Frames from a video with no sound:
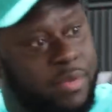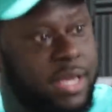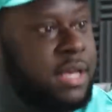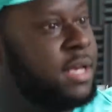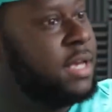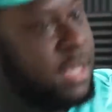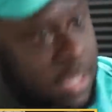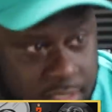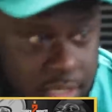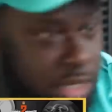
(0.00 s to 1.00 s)
man. you
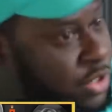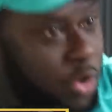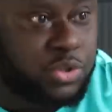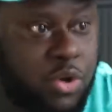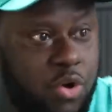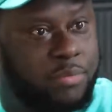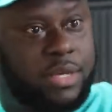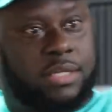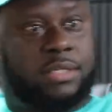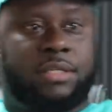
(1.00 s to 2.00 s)
talking The list goes on, I
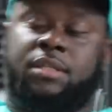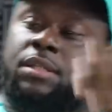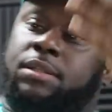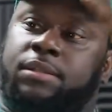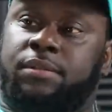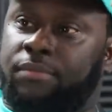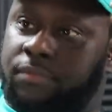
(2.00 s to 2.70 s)
am the platform, nigga.